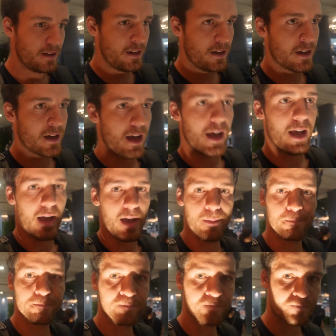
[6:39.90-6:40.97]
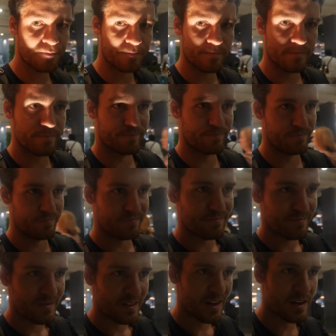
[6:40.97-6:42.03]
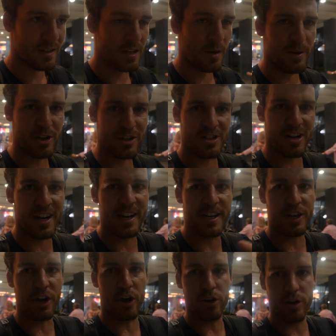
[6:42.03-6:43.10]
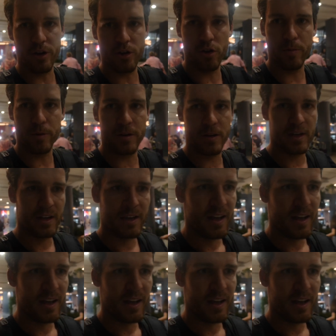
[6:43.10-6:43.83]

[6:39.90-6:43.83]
So because I need to go to Ubud,